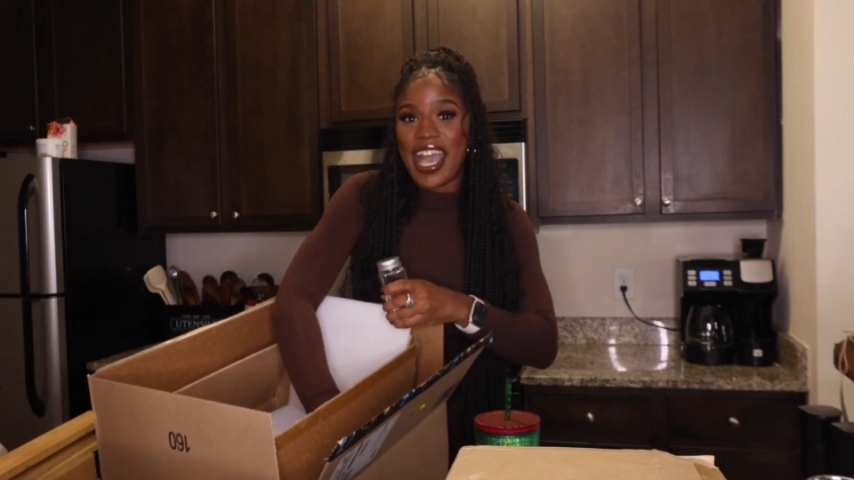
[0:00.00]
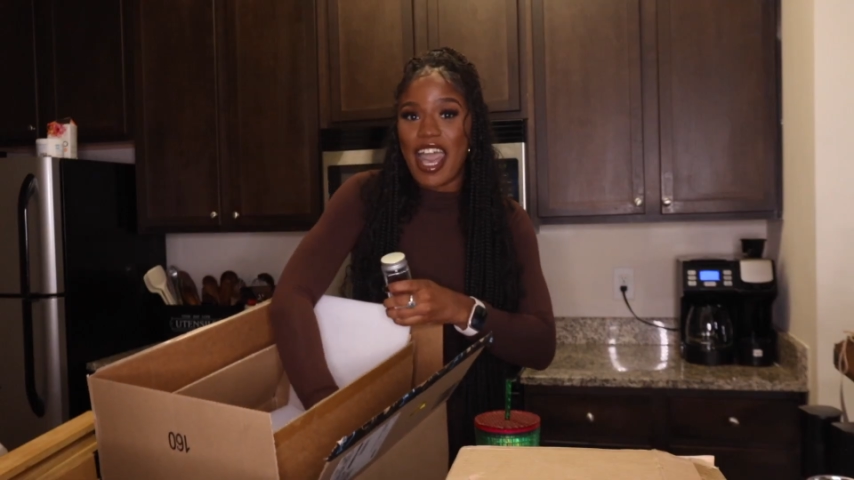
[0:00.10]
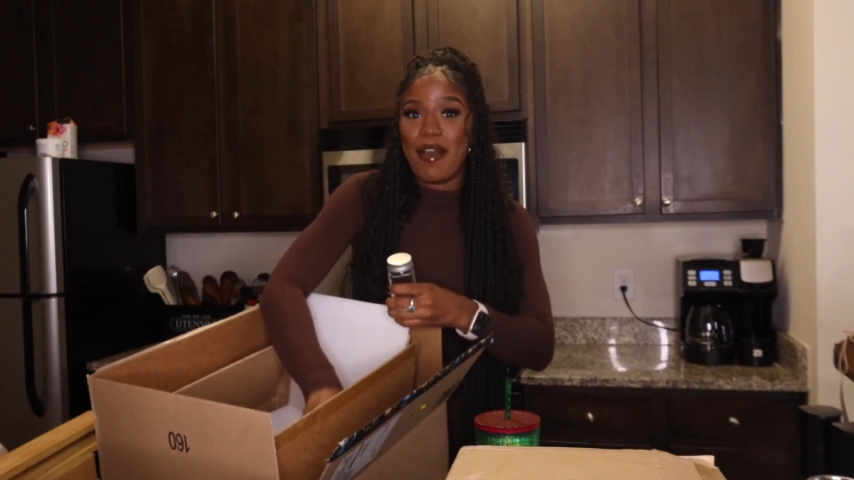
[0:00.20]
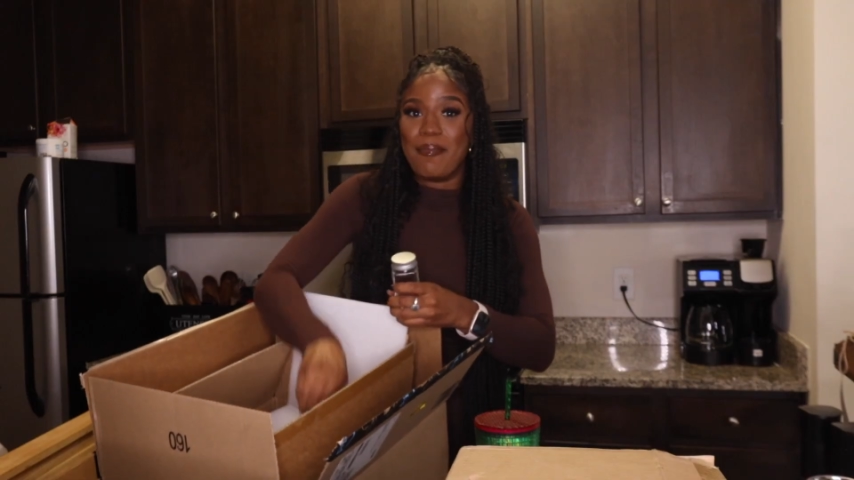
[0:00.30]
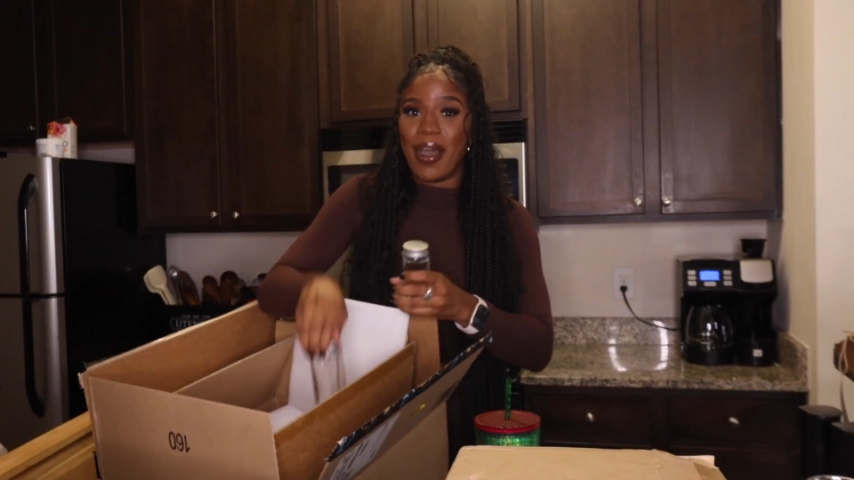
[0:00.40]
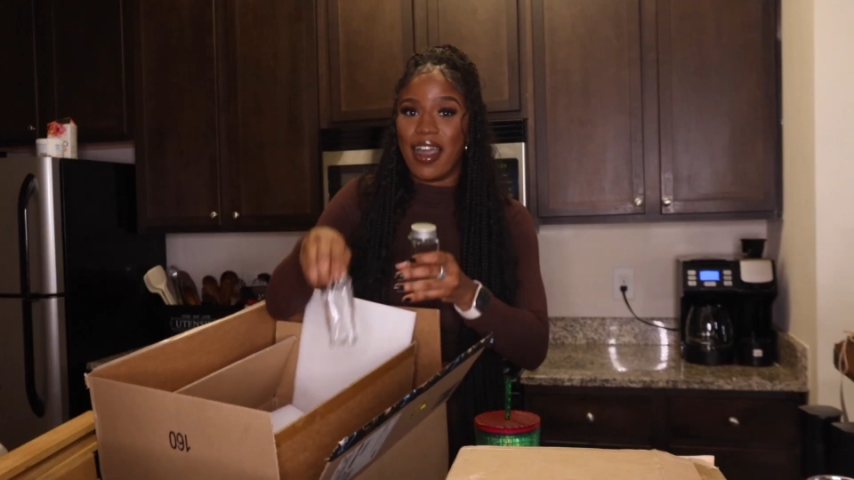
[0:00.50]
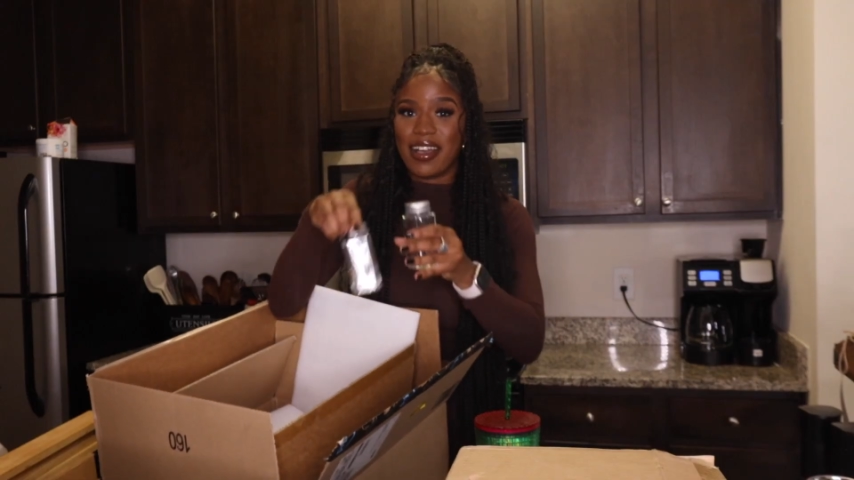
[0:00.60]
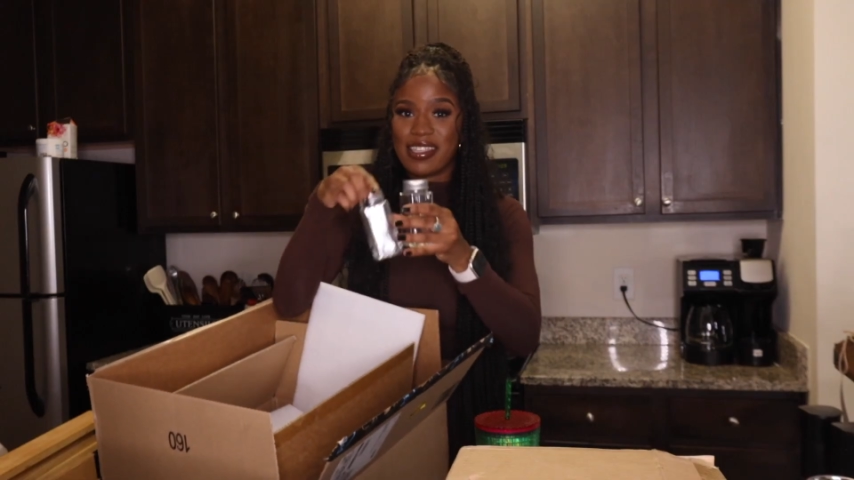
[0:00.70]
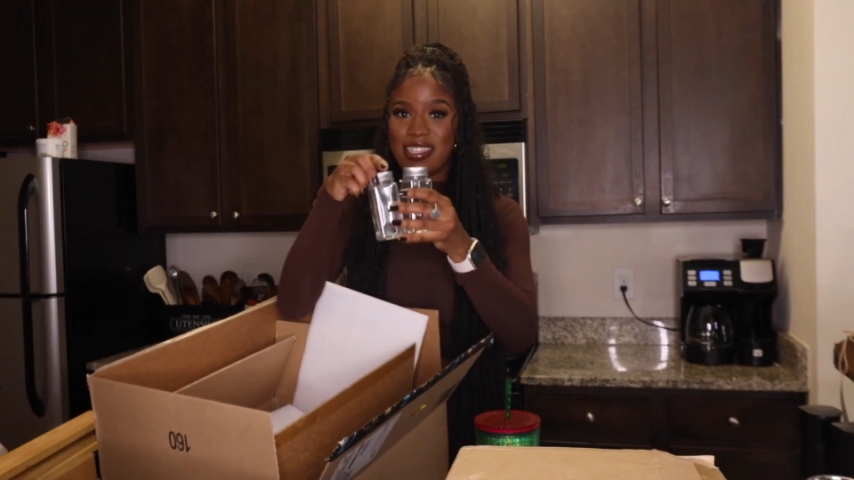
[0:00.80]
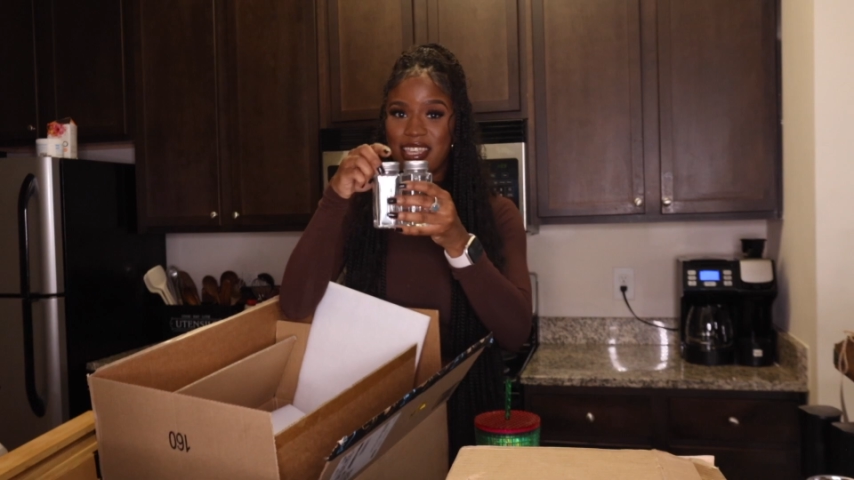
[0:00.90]
got a
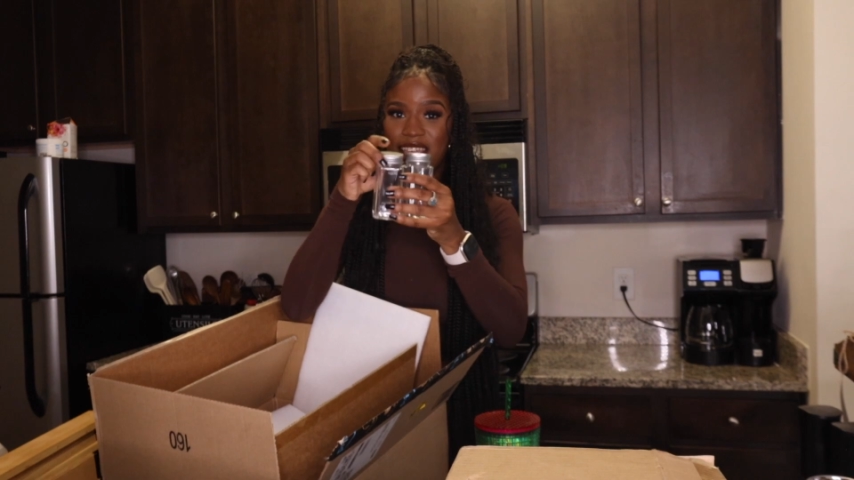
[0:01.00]
box